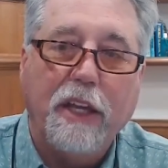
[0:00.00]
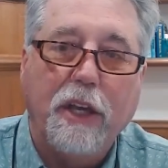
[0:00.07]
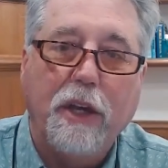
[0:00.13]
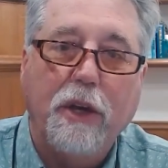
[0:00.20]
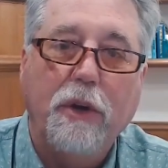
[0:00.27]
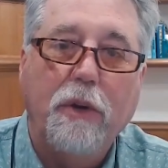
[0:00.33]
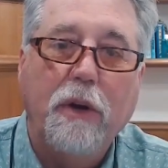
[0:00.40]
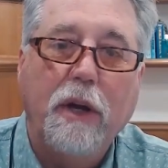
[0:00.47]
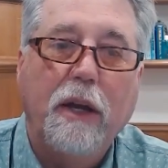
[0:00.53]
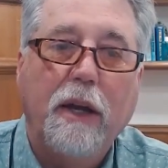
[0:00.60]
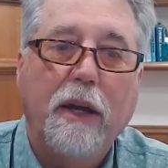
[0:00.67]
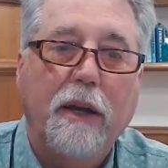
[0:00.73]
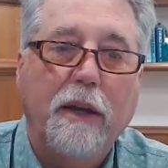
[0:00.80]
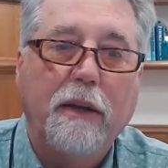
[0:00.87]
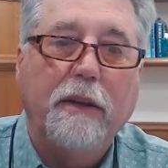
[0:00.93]
you
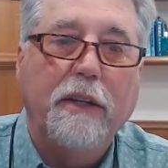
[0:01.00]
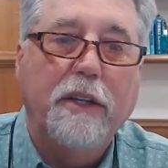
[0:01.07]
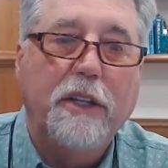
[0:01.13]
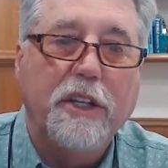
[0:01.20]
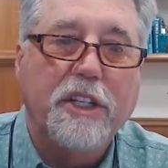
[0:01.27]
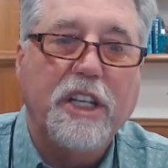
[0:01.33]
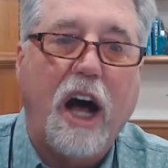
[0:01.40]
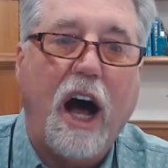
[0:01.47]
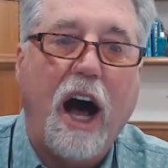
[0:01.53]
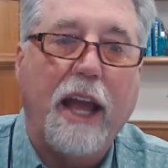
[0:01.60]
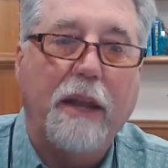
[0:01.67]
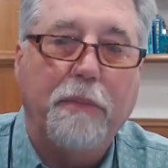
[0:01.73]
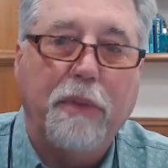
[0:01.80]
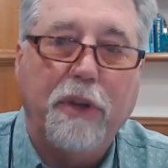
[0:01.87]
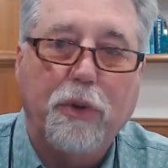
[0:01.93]

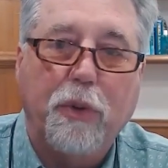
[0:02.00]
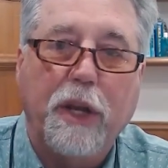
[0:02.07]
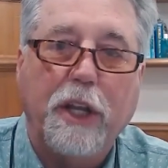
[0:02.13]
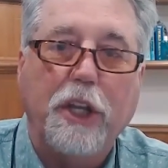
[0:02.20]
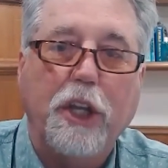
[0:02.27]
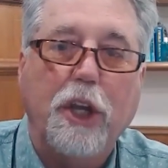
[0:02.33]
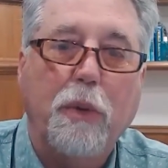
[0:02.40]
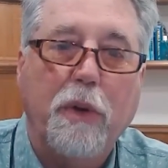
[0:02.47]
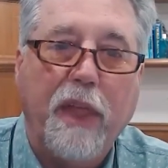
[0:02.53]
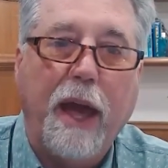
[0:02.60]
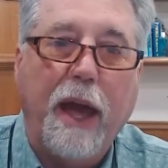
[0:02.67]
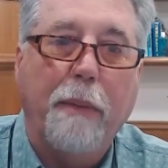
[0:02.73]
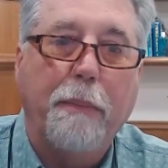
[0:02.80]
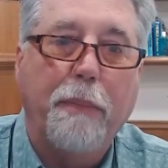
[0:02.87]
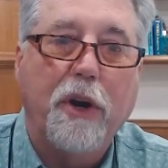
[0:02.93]
design between you and
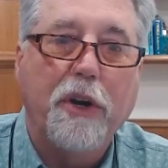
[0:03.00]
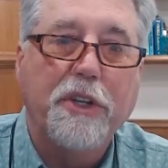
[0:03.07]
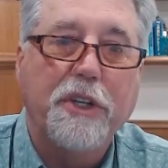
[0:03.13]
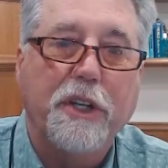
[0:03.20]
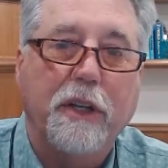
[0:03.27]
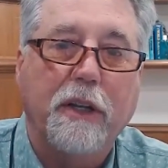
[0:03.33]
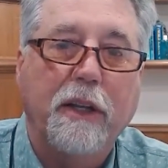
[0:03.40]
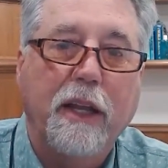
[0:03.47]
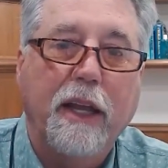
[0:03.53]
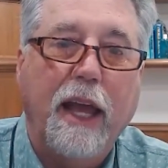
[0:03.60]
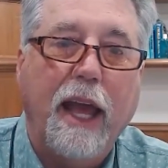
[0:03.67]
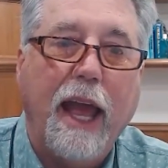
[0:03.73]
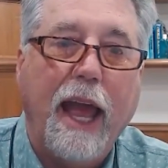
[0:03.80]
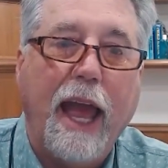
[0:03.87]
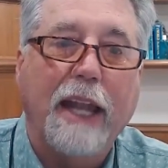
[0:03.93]
that person,
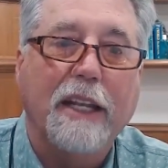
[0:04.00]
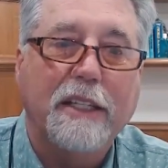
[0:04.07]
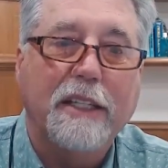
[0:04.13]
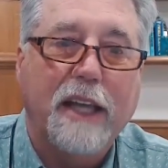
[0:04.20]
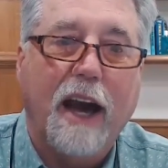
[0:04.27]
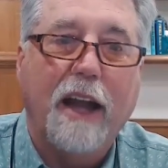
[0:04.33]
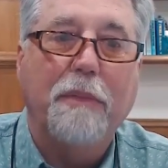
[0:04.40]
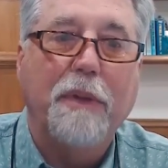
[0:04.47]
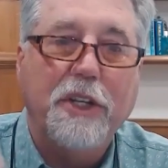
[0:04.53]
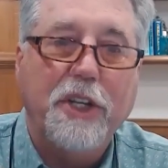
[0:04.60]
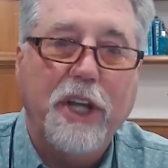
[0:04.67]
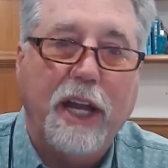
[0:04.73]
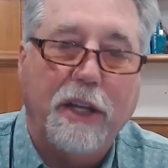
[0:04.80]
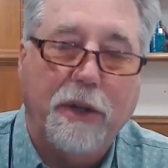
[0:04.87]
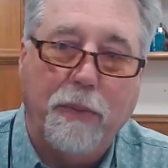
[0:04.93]
and it's got to be
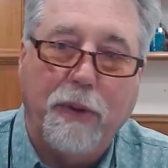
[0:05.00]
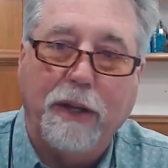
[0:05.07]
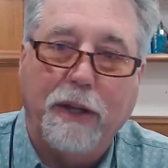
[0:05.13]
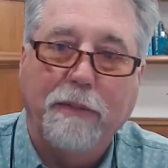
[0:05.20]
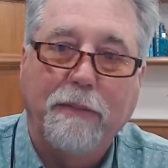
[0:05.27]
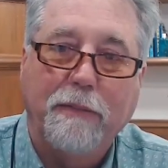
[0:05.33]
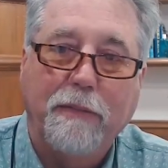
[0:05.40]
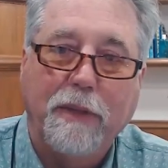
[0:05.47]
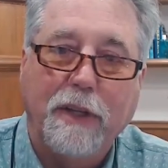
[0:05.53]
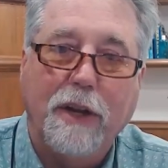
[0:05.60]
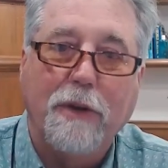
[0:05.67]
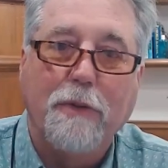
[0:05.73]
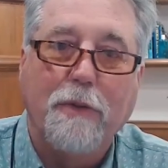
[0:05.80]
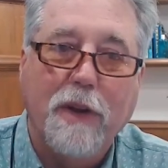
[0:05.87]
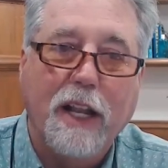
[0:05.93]
genuine.
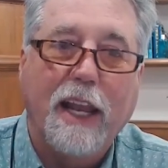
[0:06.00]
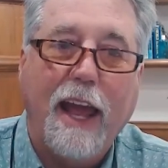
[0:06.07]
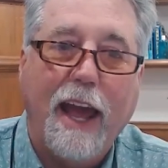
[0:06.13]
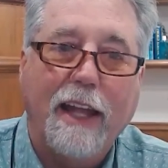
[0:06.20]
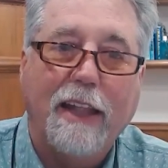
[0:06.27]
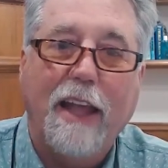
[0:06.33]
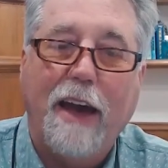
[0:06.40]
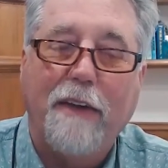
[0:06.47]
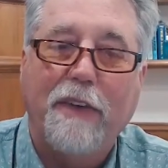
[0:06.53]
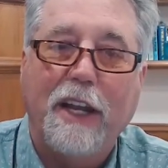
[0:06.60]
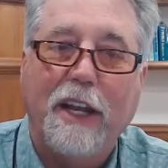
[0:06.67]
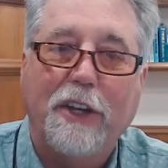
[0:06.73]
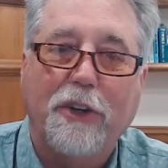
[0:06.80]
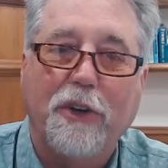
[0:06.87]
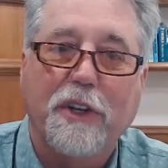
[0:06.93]
You really have to have an
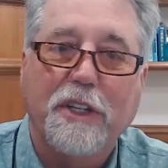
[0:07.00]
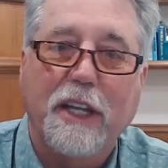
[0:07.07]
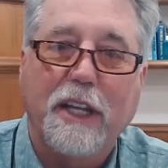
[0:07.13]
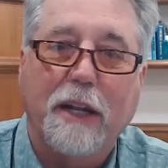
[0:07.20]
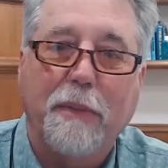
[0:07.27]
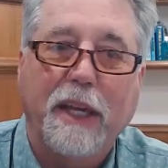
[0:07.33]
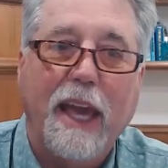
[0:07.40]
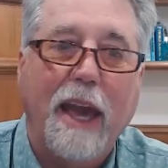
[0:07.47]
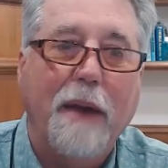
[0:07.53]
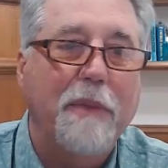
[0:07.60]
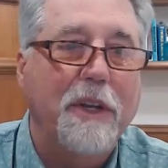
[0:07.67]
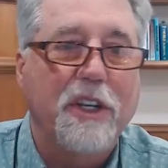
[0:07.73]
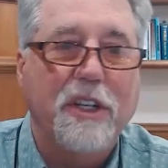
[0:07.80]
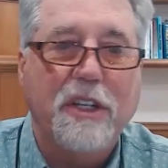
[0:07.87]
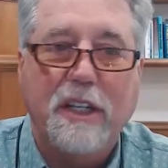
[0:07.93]
interest in them. It can't be
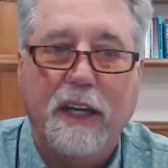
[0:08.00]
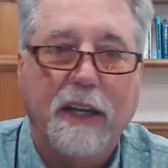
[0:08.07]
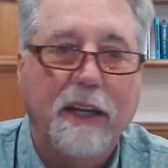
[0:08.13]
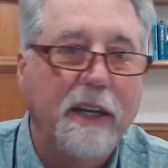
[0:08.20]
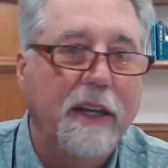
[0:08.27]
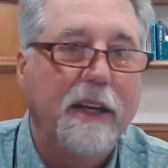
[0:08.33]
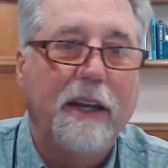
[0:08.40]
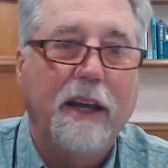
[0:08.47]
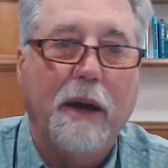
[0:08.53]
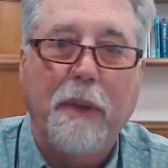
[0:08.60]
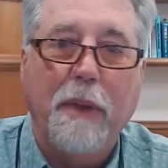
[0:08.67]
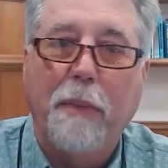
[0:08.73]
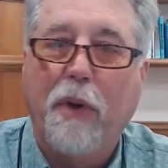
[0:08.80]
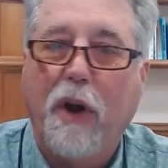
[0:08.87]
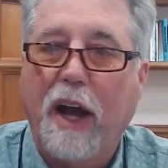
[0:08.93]
just a
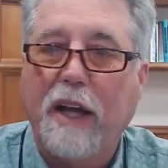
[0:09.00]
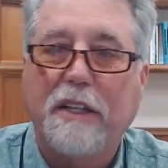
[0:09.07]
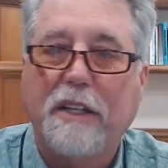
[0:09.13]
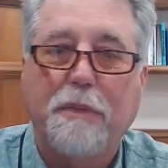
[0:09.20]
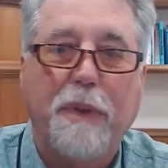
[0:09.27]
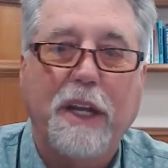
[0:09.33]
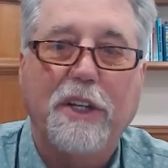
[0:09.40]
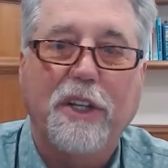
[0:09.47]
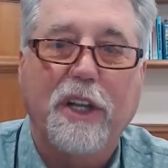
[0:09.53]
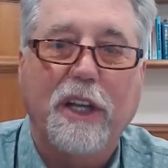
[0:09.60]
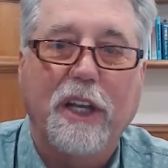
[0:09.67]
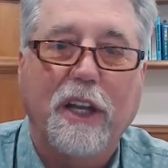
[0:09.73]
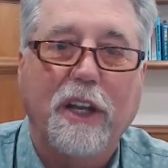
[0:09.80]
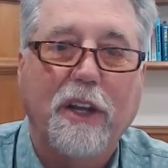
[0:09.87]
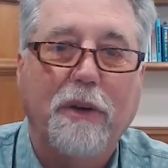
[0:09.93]
memorized speech that
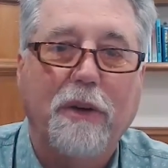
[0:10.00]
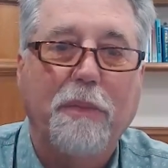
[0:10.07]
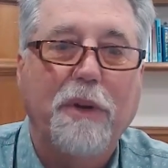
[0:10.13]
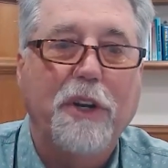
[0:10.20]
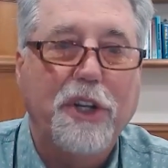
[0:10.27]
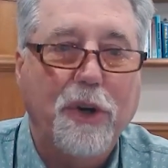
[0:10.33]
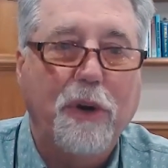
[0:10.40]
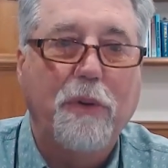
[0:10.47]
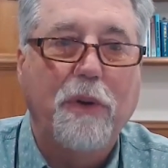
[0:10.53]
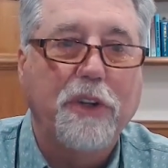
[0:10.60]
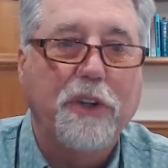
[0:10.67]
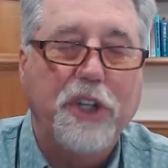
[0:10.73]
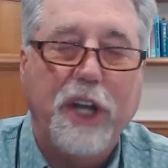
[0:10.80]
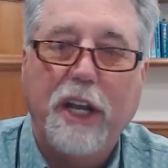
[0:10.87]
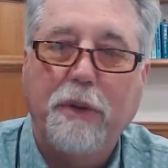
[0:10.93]
you do, but show a
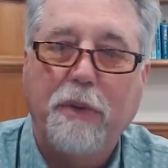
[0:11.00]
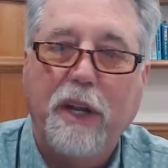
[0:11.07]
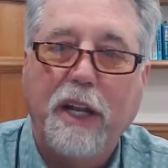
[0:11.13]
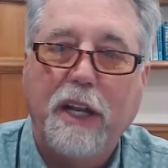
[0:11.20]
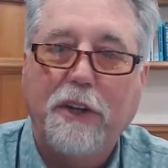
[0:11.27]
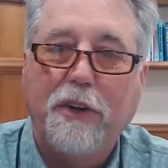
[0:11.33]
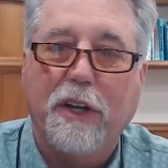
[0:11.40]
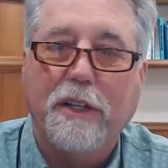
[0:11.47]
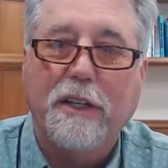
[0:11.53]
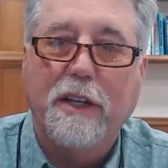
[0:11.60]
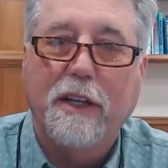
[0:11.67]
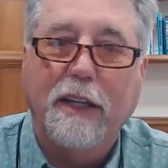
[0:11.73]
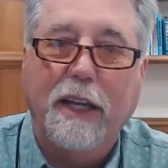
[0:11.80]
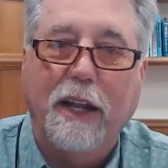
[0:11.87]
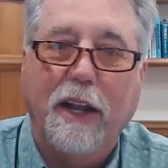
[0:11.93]
real genuine interest,
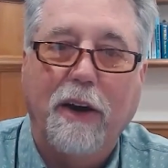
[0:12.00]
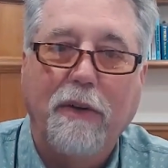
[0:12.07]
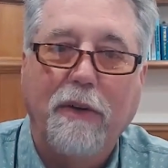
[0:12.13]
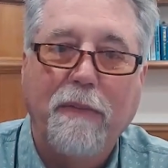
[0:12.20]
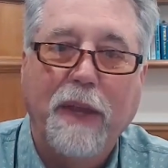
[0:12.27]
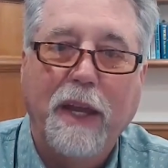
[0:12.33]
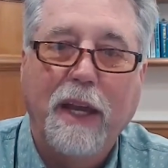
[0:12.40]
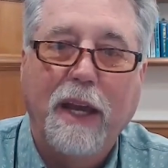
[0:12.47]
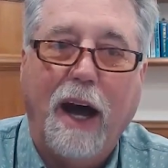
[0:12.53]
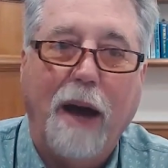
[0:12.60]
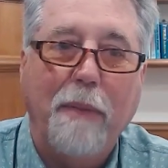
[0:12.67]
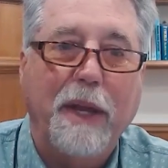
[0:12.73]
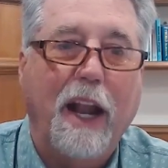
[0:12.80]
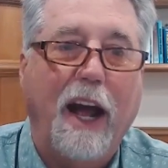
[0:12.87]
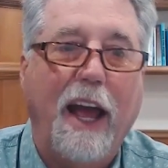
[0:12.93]

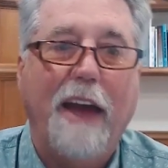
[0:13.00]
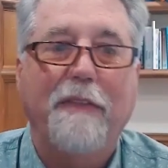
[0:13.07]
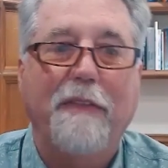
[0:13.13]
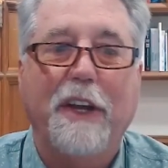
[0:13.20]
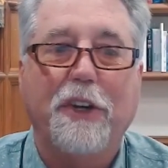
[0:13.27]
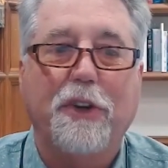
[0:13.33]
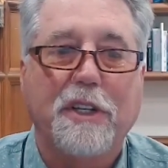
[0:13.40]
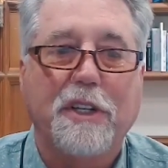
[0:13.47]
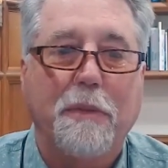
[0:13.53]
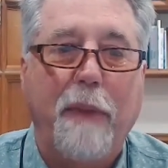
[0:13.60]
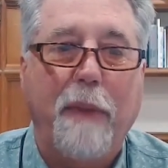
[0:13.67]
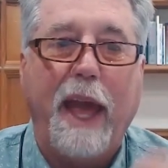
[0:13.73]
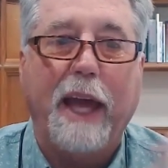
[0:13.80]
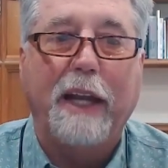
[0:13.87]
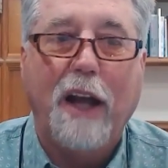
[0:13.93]
I have interest in
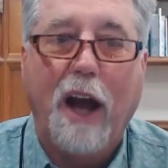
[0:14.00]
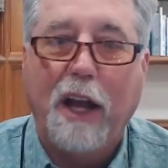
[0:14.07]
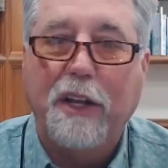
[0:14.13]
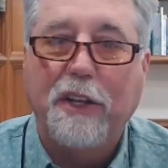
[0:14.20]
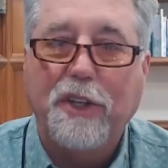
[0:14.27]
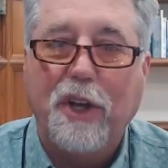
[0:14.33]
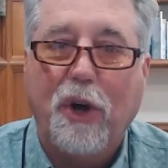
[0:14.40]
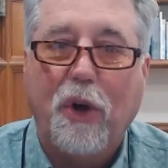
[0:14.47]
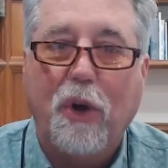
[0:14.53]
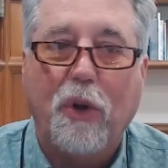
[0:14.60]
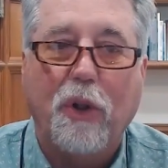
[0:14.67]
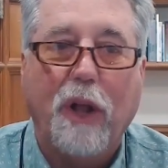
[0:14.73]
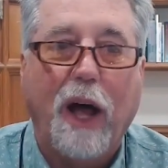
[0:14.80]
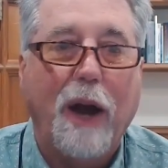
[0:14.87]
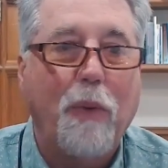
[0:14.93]
mankind as a
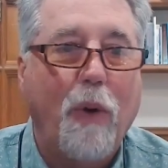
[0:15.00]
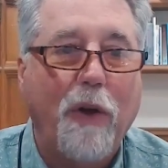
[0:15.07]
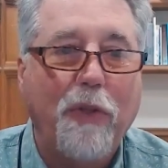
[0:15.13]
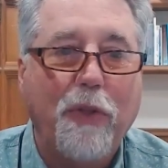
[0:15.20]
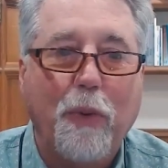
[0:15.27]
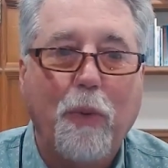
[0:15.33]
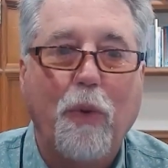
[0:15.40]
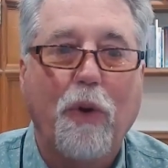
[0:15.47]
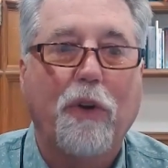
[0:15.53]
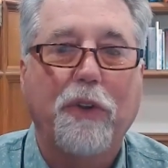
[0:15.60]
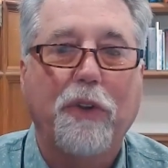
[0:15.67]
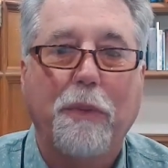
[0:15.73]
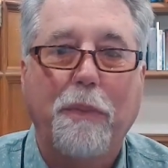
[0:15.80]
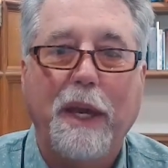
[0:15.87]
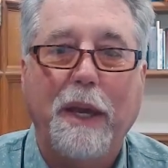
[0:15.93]
whole. I want the
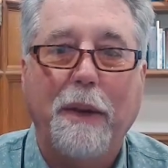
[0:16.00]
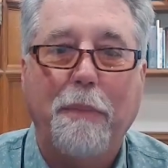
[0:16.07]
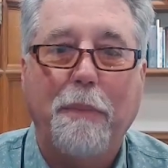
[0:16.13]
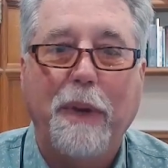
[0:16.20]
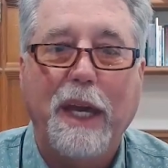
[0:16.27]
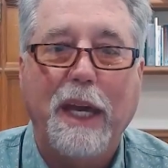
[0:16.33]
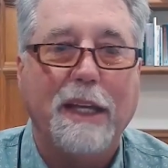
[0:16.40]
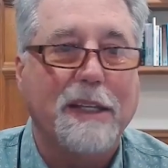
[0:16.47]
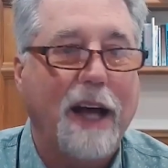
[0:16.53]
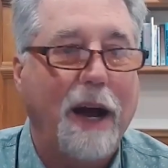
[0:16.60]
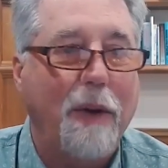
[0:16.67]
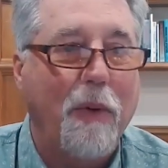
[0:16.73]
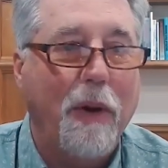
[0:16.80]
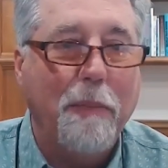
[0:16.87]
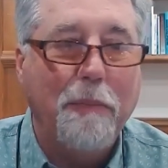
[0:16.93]
world to be at peace. I
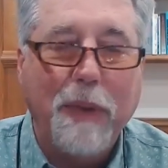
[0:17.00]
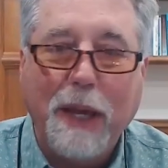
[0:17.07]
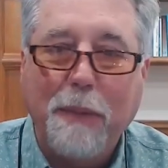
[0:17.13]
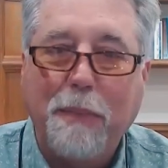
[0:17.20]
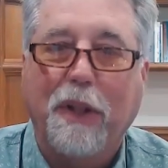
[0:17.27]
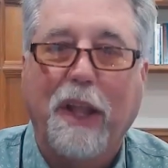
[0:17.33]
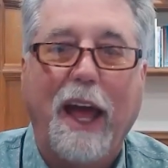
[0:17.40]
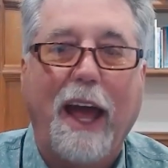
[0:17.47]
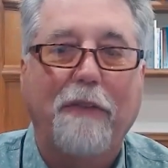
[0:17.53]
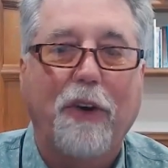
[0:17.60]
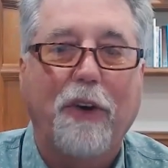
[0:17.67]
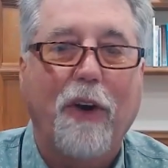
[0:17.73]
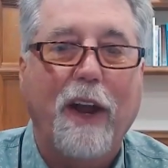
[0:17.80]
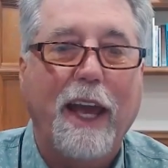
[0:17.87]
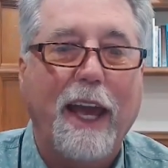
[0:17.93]
want people to have
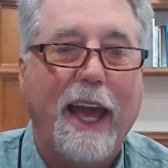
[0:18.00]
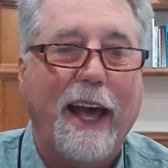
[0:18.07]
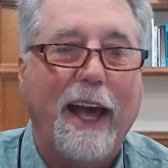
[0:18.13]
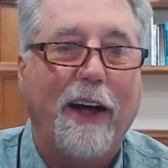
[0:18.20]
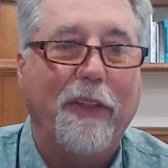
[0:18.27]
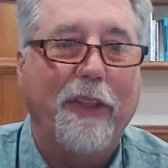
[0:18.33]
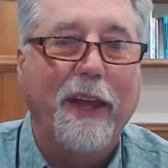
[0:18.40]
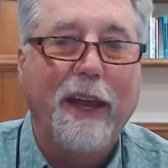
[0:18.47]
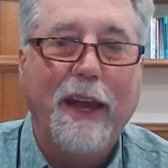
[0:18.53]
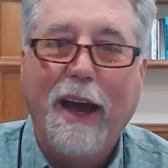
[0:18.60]
great health.